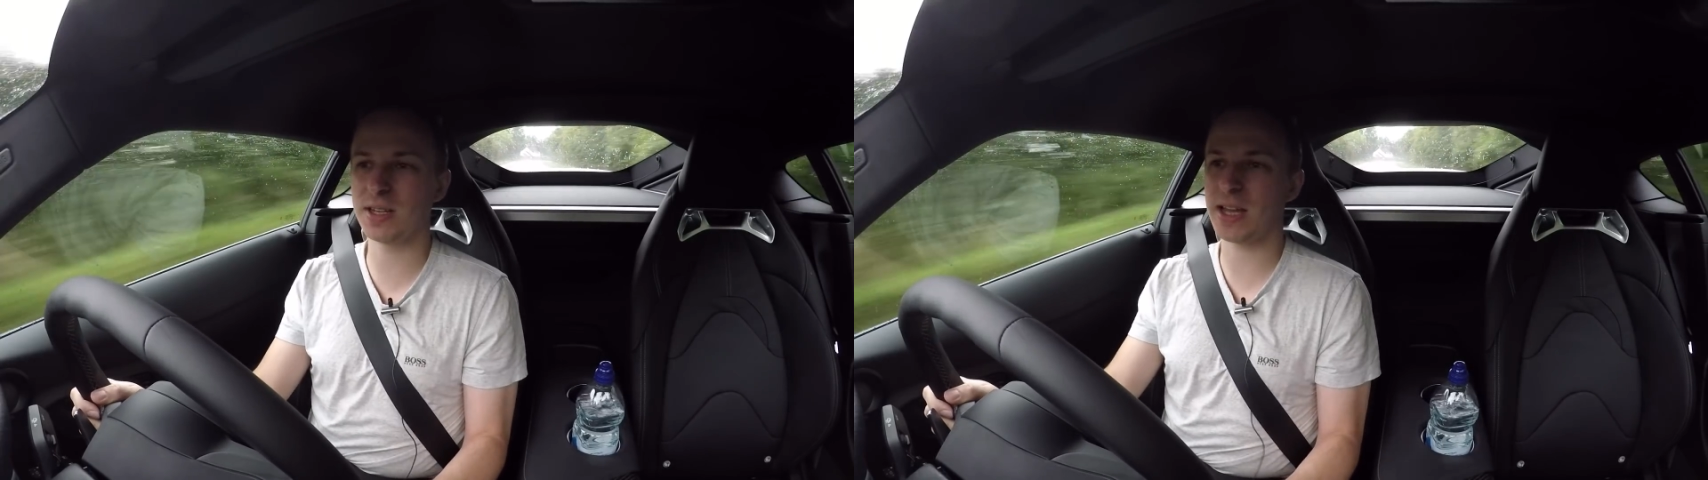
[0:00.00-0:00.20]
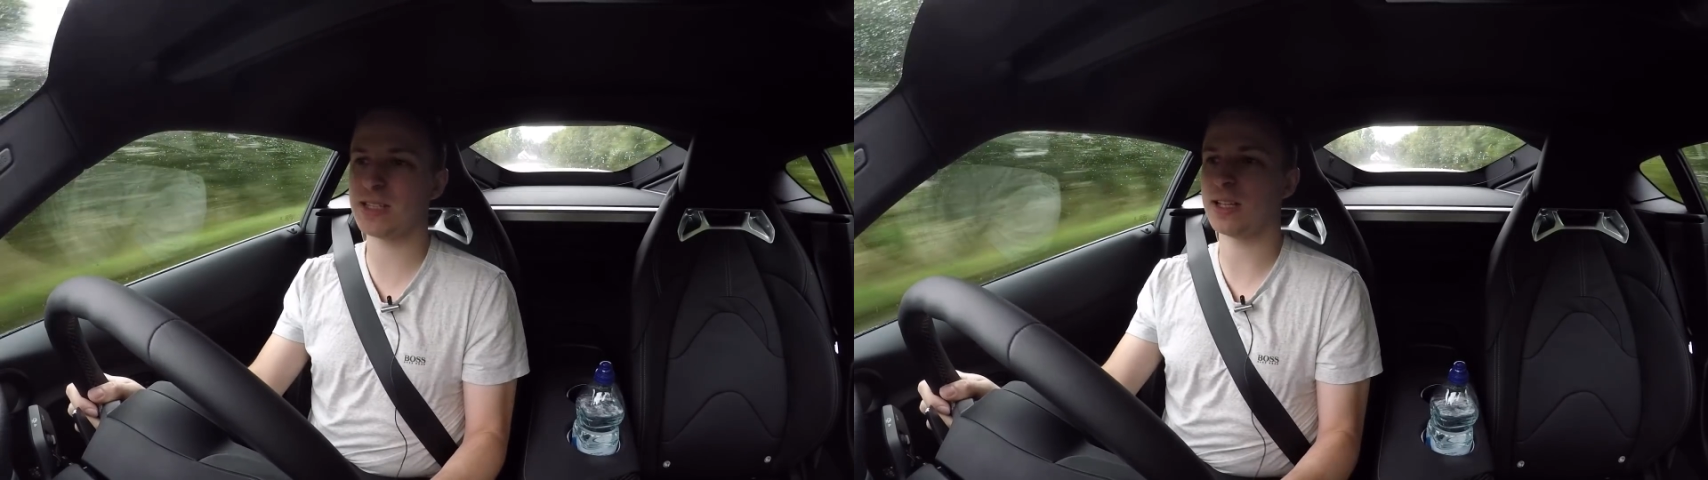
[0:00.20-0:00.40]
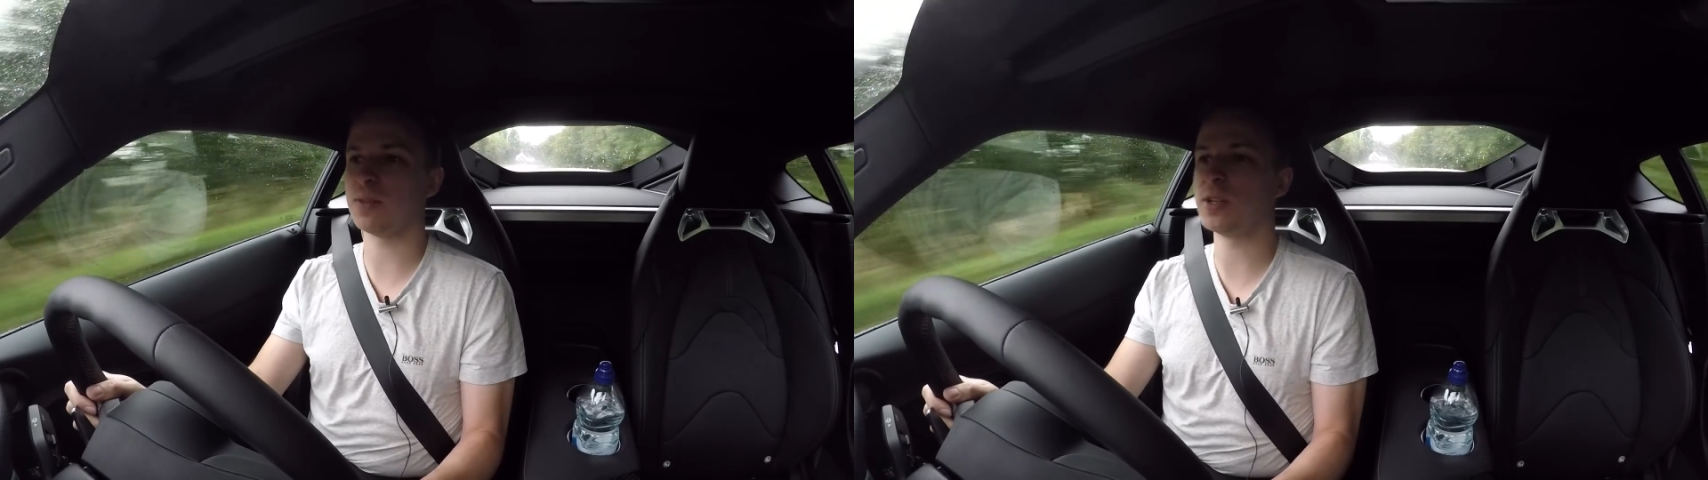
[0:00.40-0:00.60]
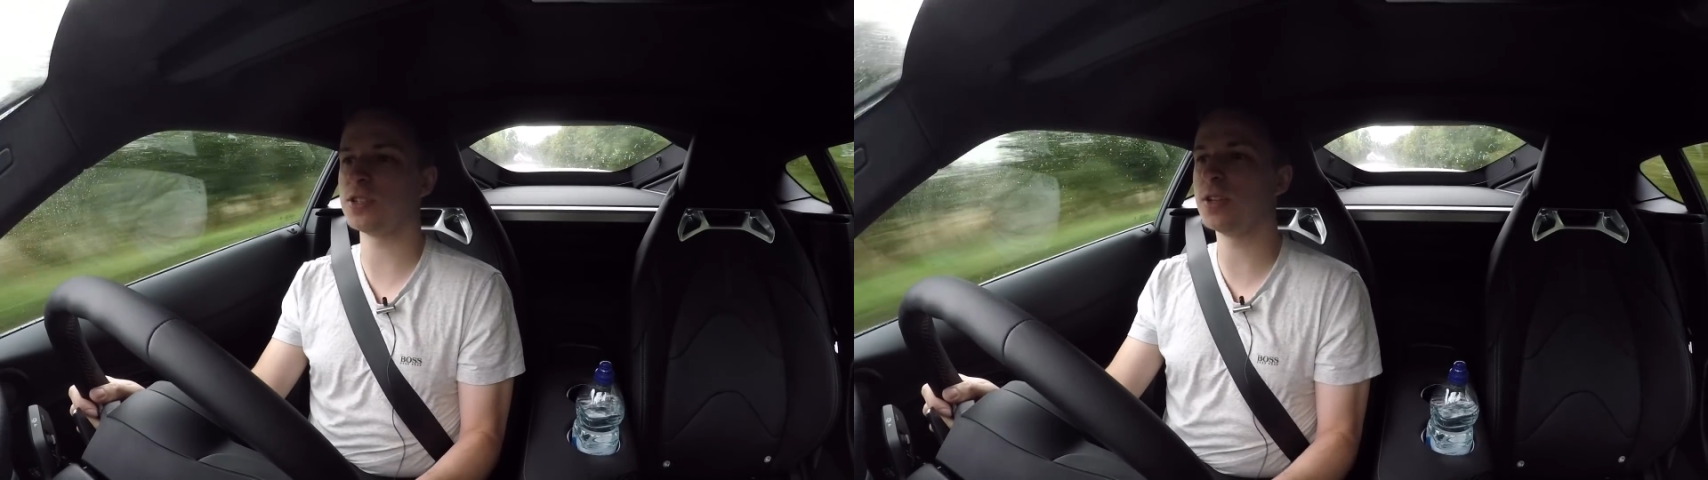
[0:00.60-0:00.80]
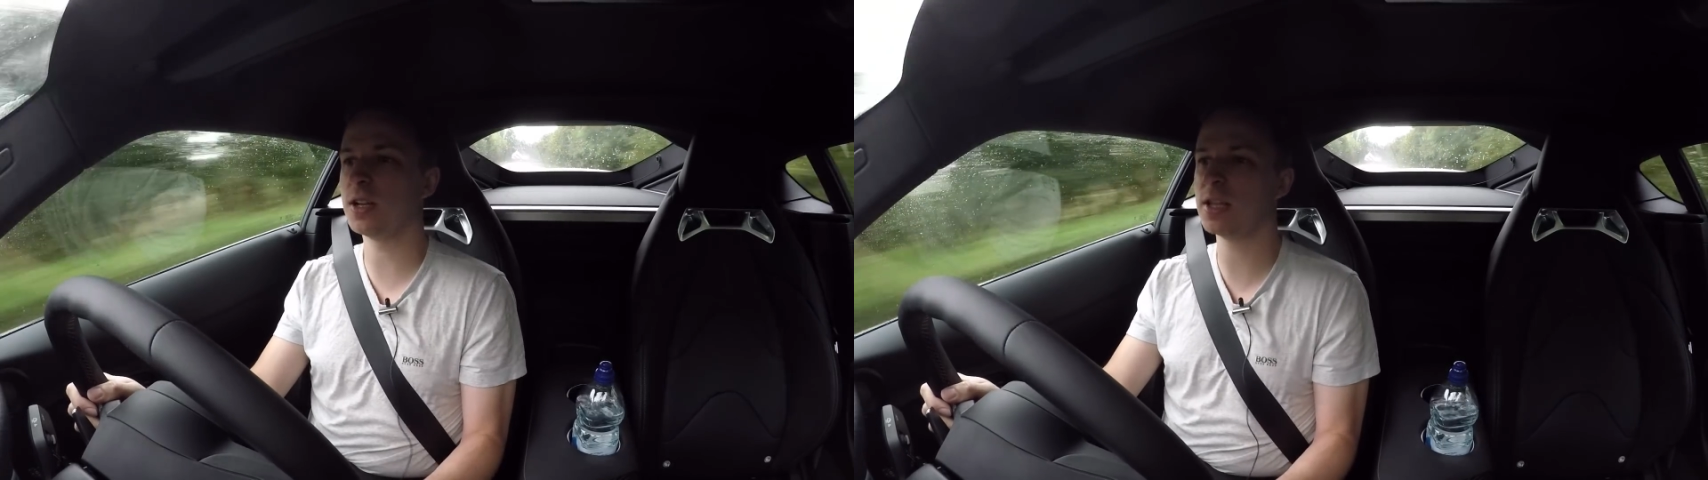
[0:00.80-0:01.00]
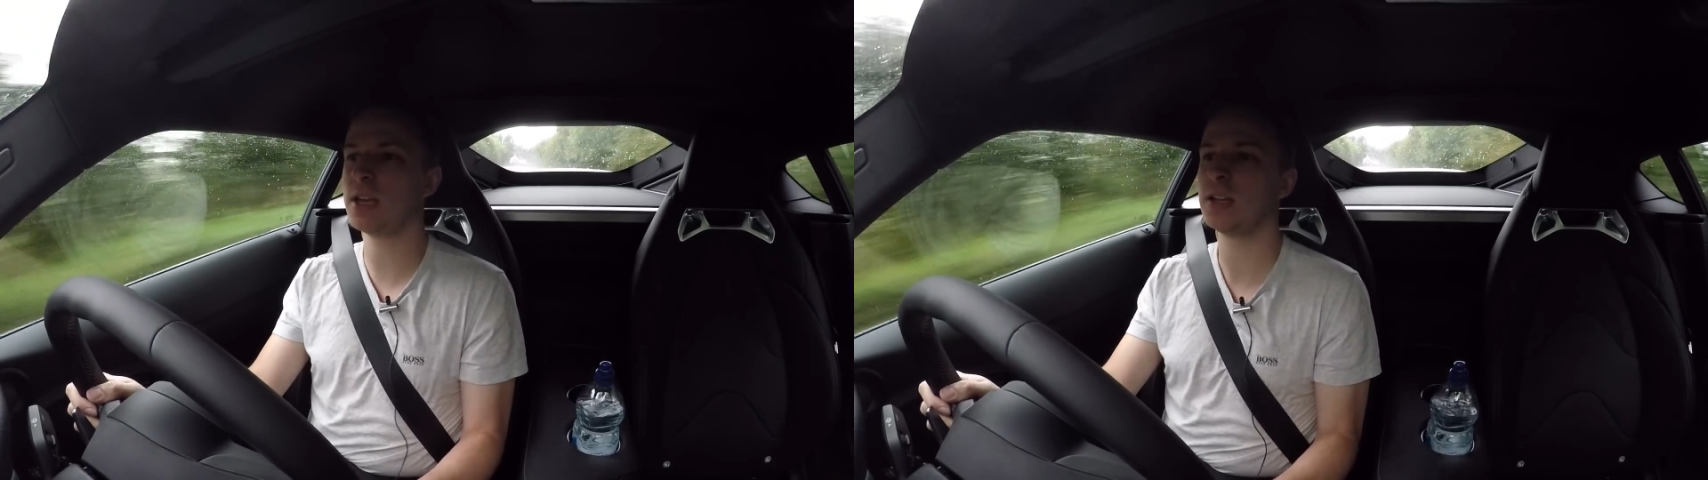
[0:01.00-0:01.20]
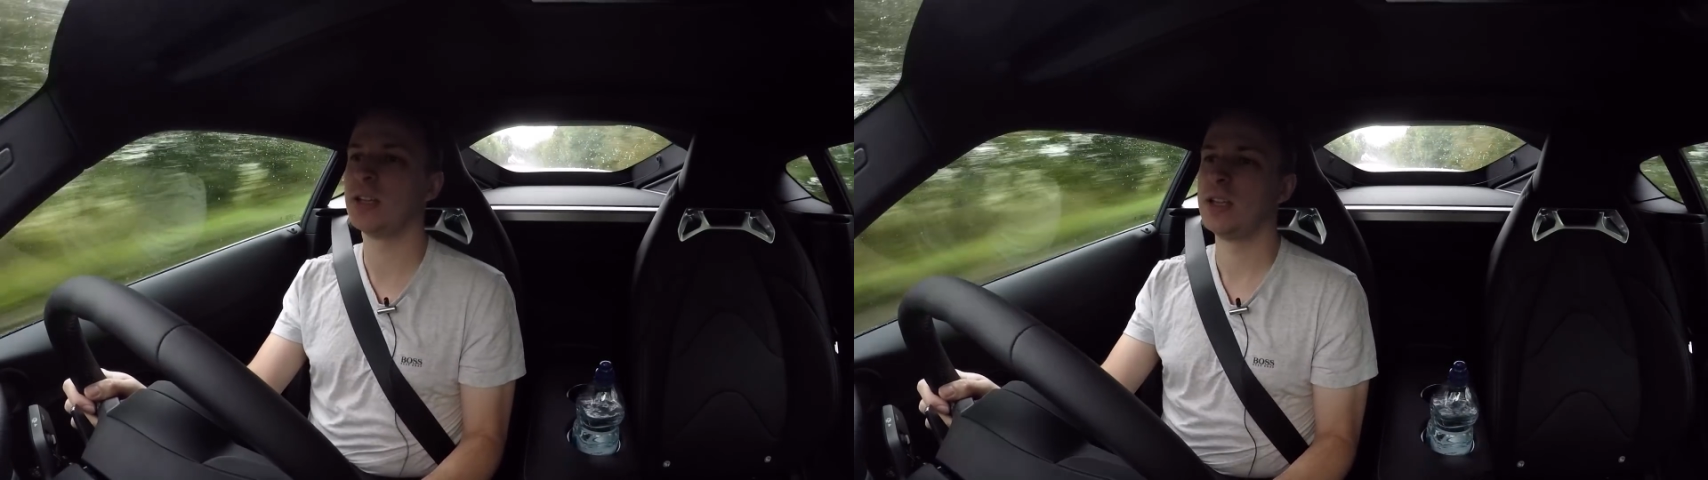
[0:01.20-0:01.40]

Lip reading: nice, like I mentioned earlier.